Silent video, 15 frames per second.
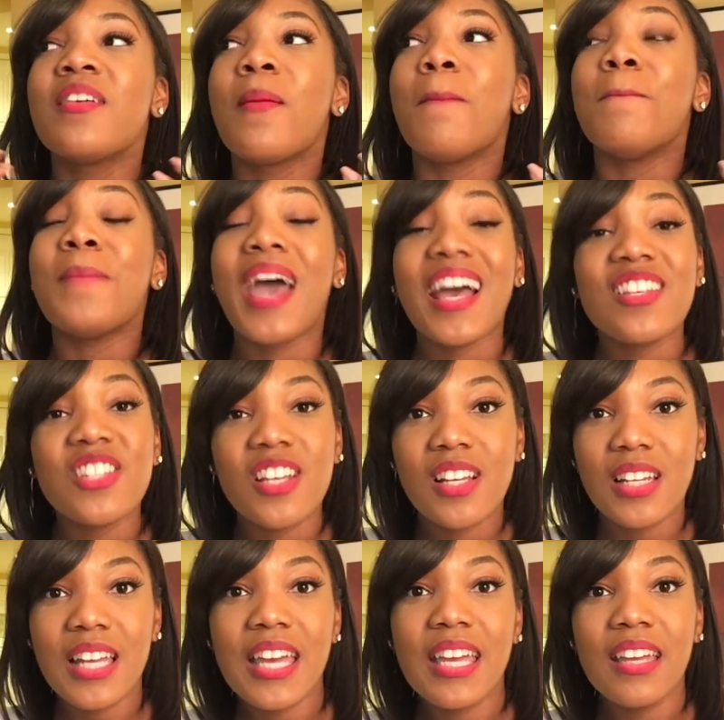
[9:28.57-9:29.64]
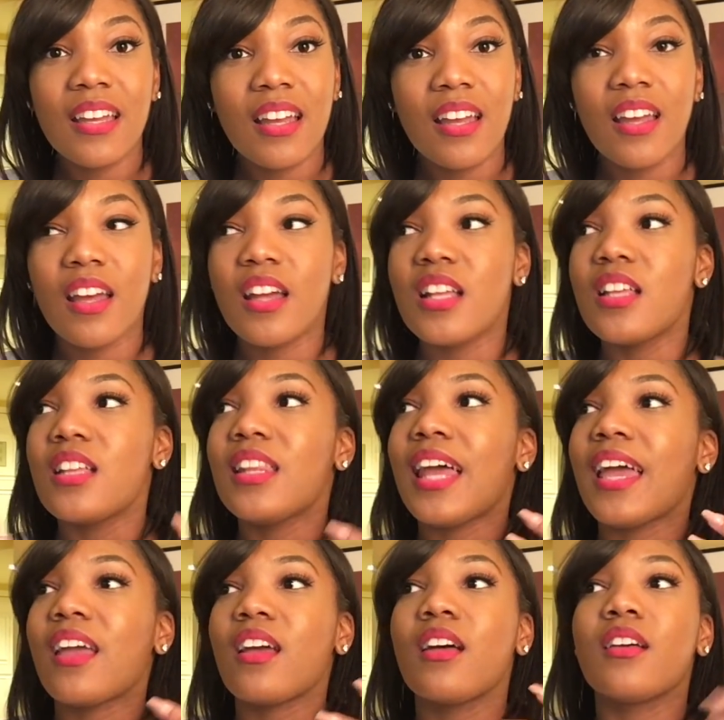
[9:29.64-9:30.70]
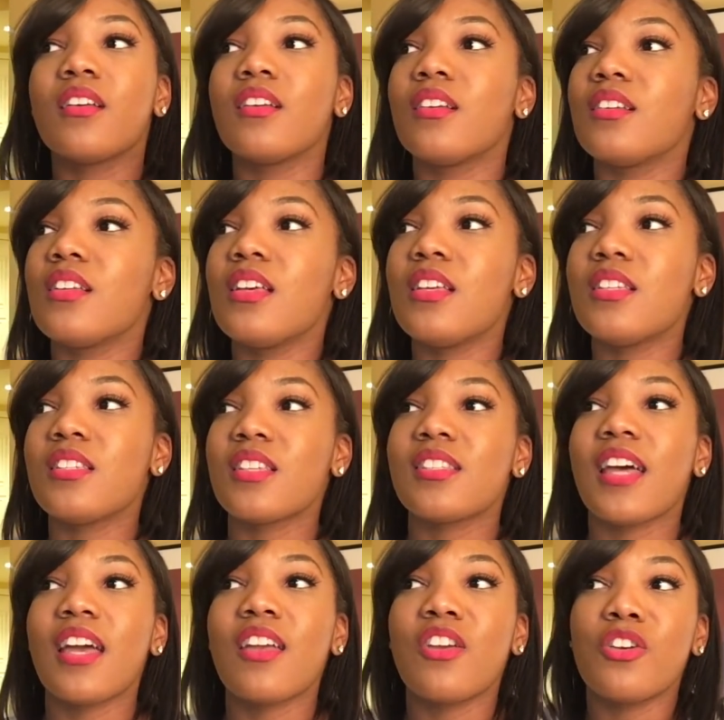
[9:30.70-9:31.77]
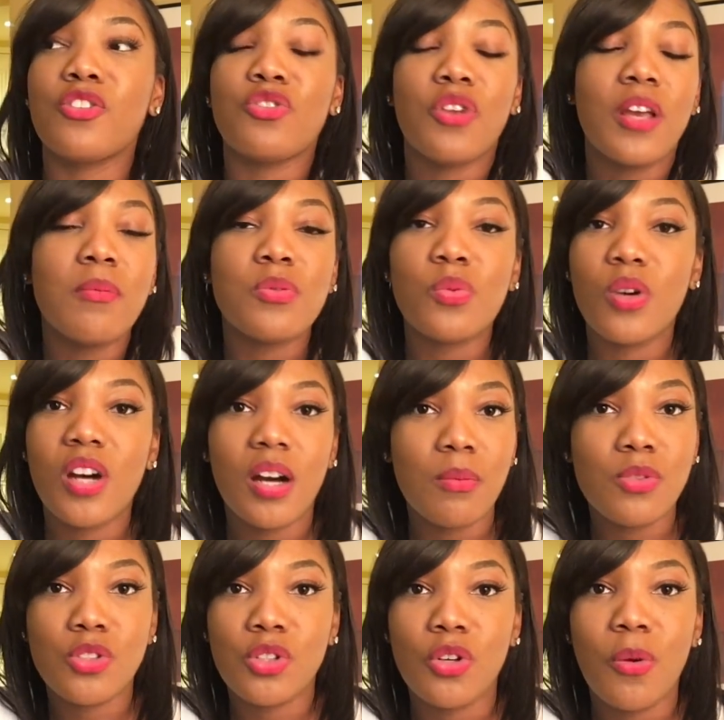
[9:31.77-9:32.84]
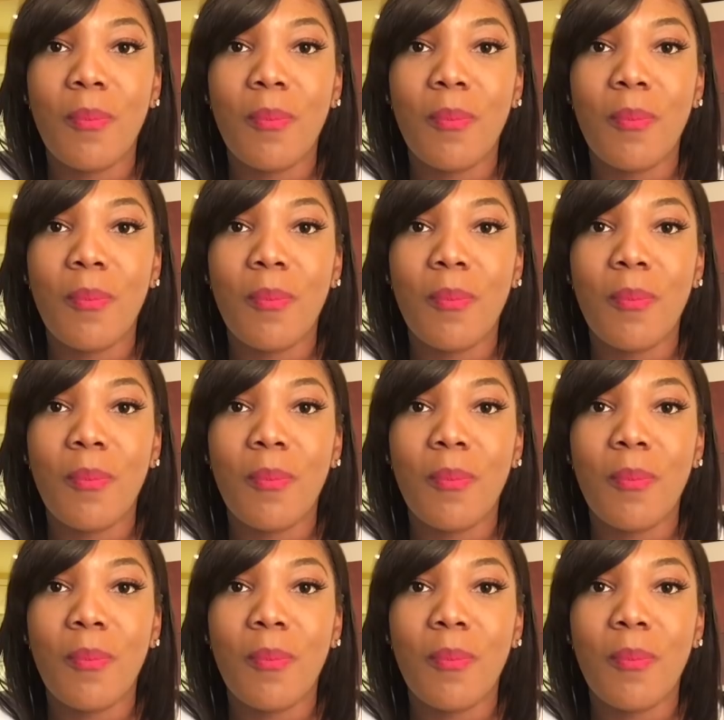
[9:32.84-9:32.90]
magically, like, it's just like your dreams will come true.